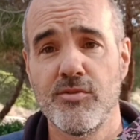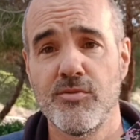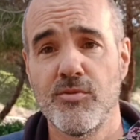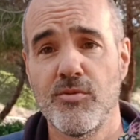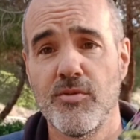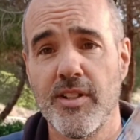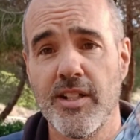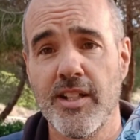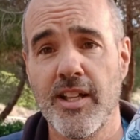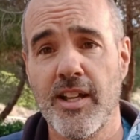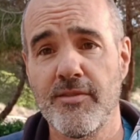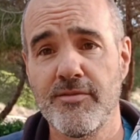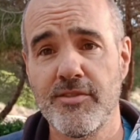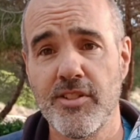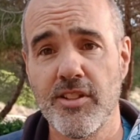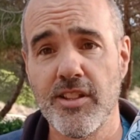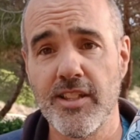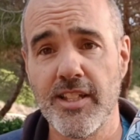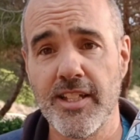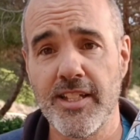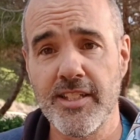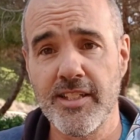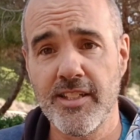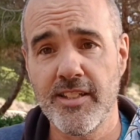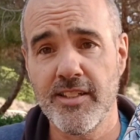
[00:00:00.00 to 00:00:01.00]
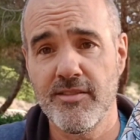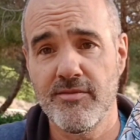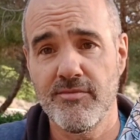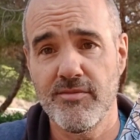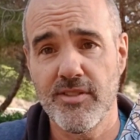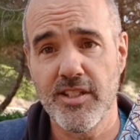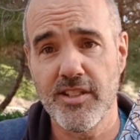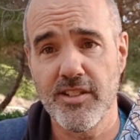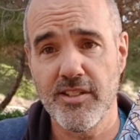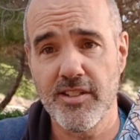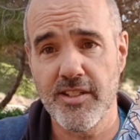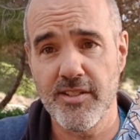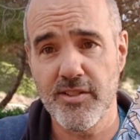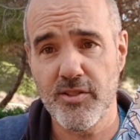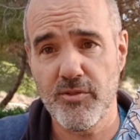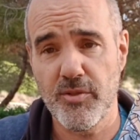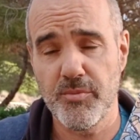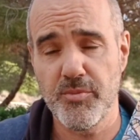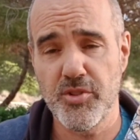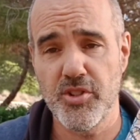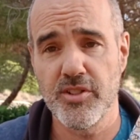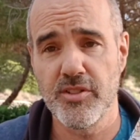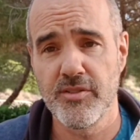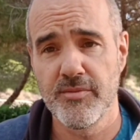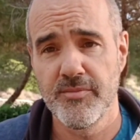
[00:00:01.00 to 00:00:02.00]
will have the link in the
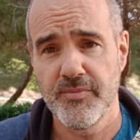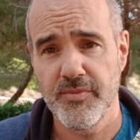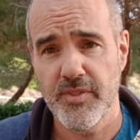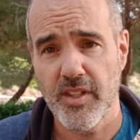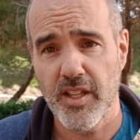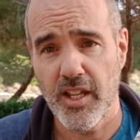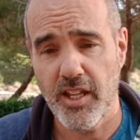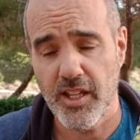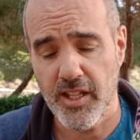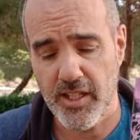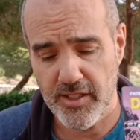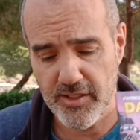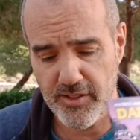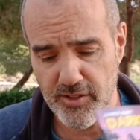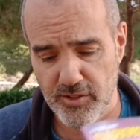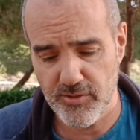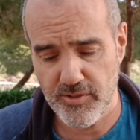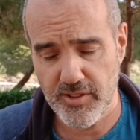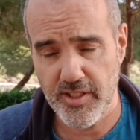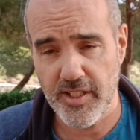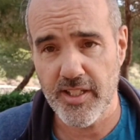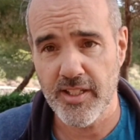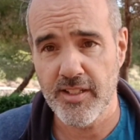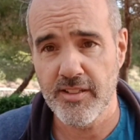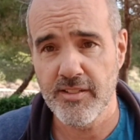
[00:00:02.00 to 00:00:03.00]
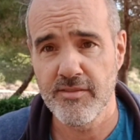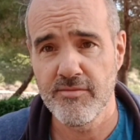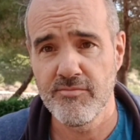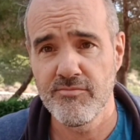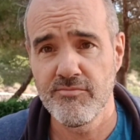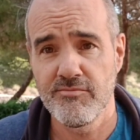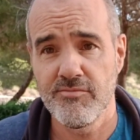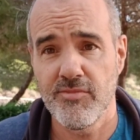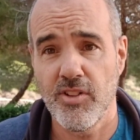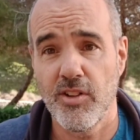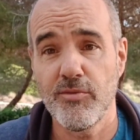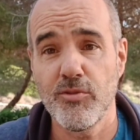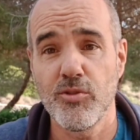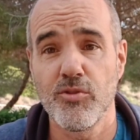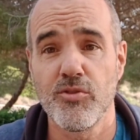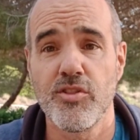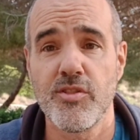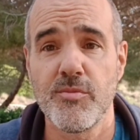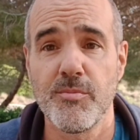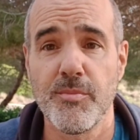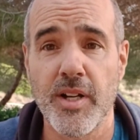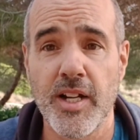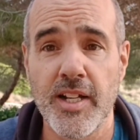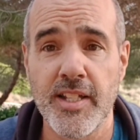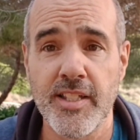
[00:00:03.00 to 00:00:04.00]
description, and you can, of course,
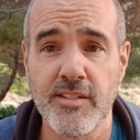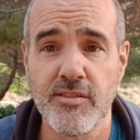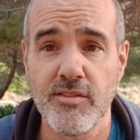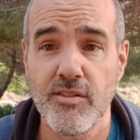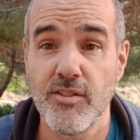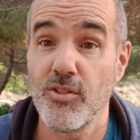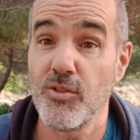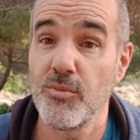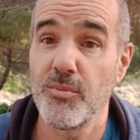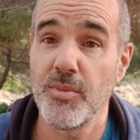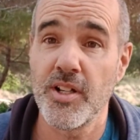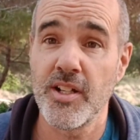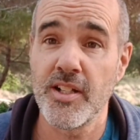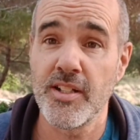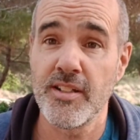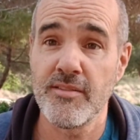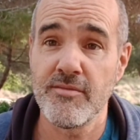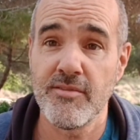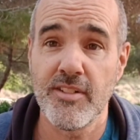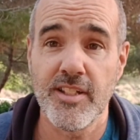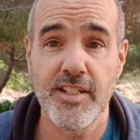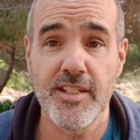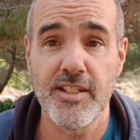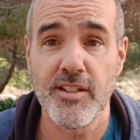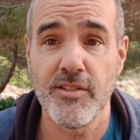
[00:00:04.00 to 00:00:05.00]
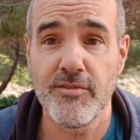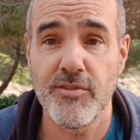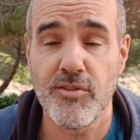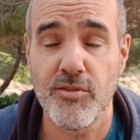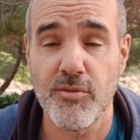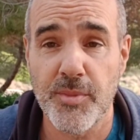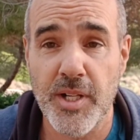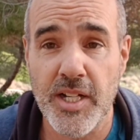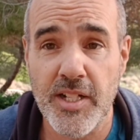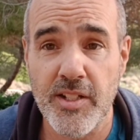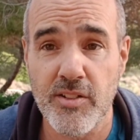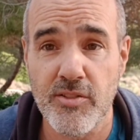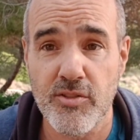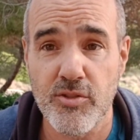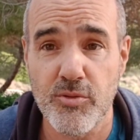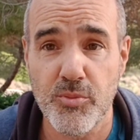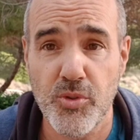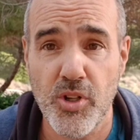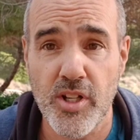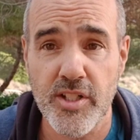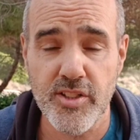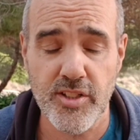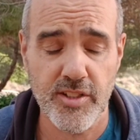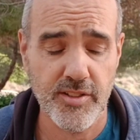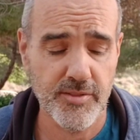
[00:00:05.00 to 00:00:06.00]
buy it or buy any of my other
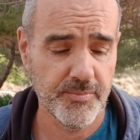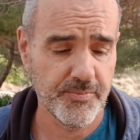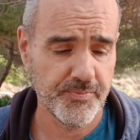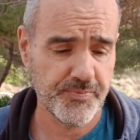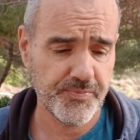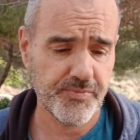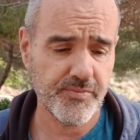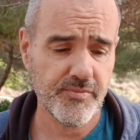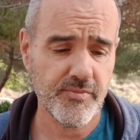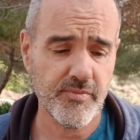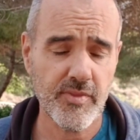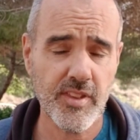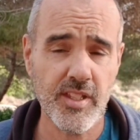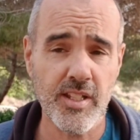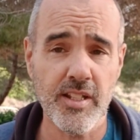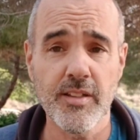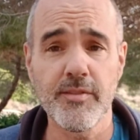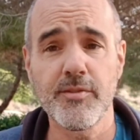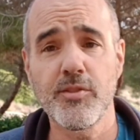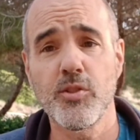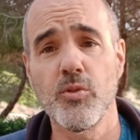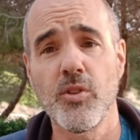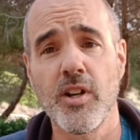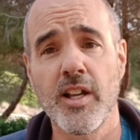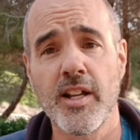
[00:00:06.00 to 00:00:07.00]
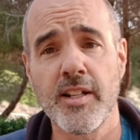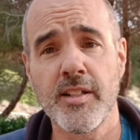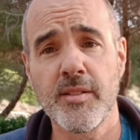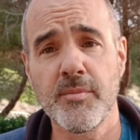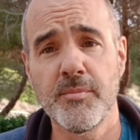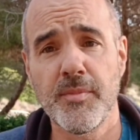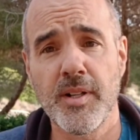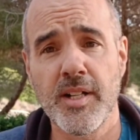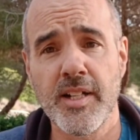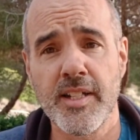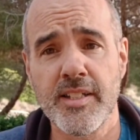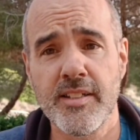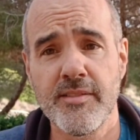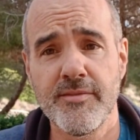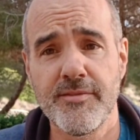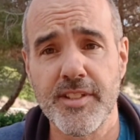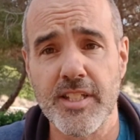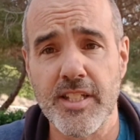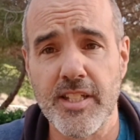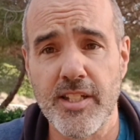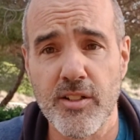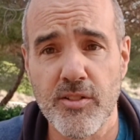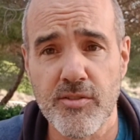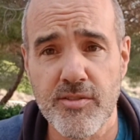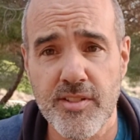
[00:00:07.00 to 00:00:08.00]
projects. If you like my
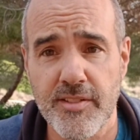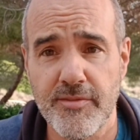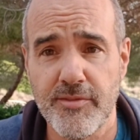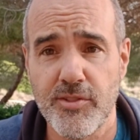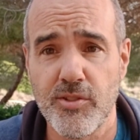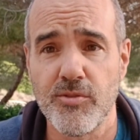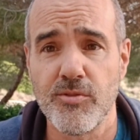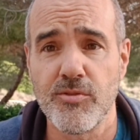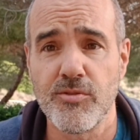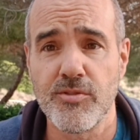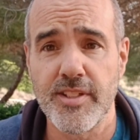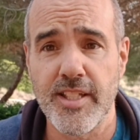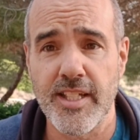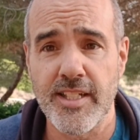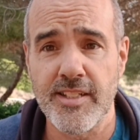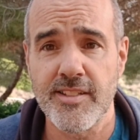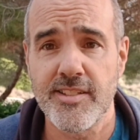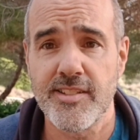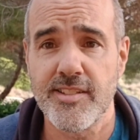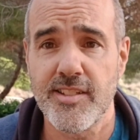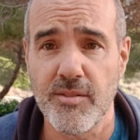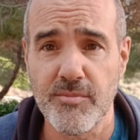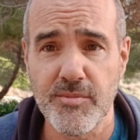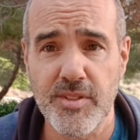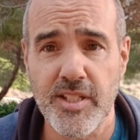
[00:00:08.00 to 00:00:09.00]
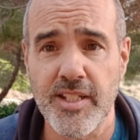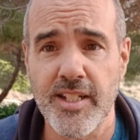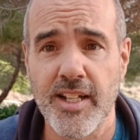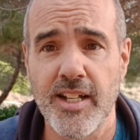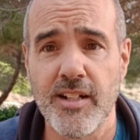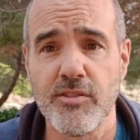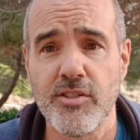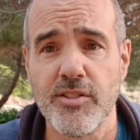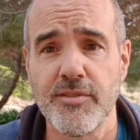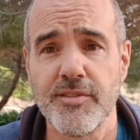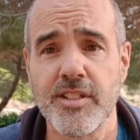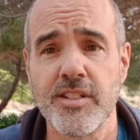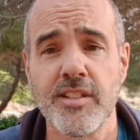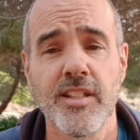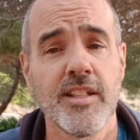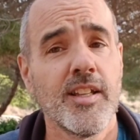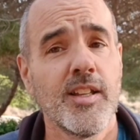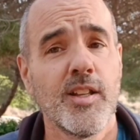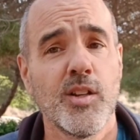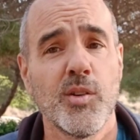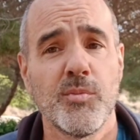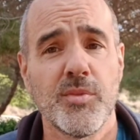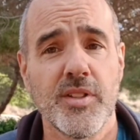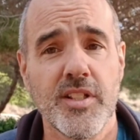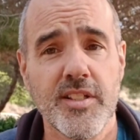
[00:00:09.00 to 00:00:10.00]
videos, if you get something out of it,
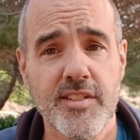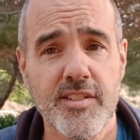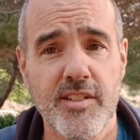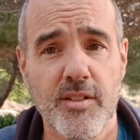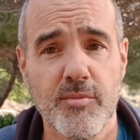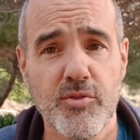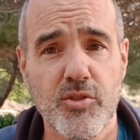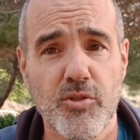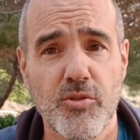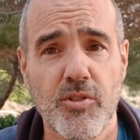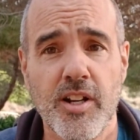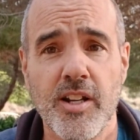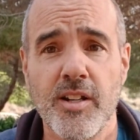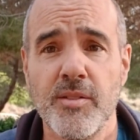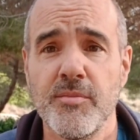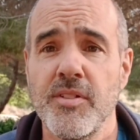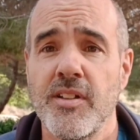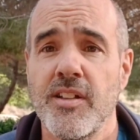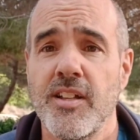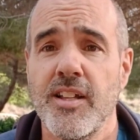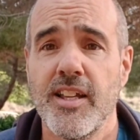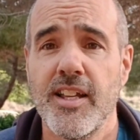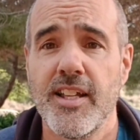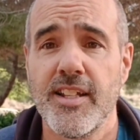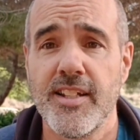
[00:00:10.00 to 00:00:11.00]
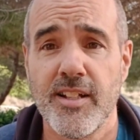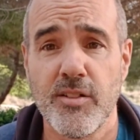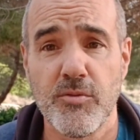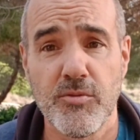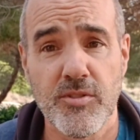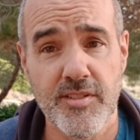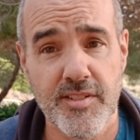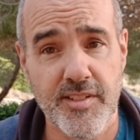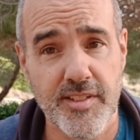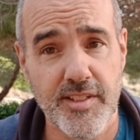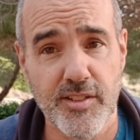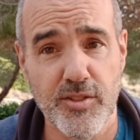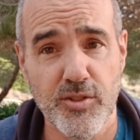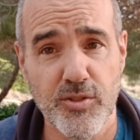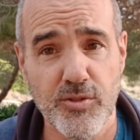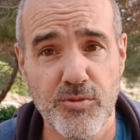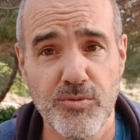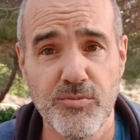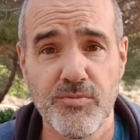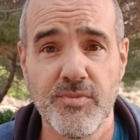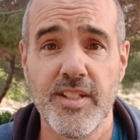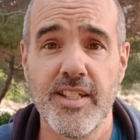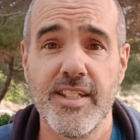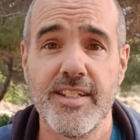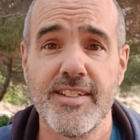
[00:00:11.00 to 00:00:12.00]
please subscribe, and I will see you
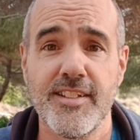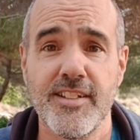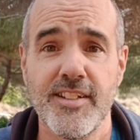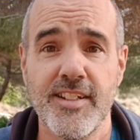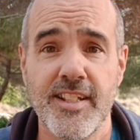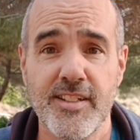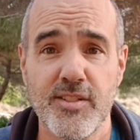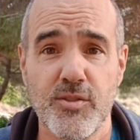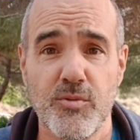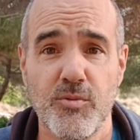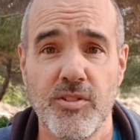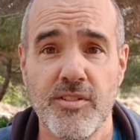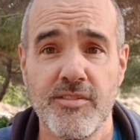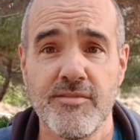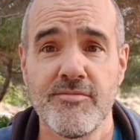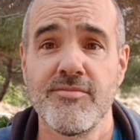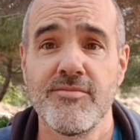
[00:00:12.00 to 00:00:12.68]
in the next one.